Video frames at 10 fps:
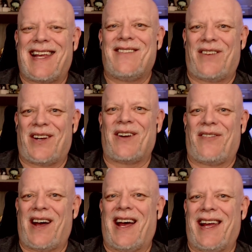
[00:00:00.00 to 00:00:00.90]
Can
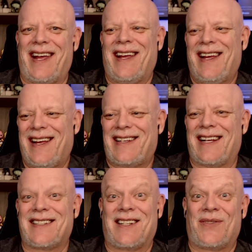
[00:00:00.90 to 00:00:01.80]
verify.
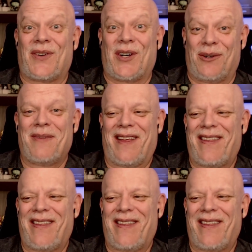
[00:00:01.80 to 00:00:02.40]
Can confirm.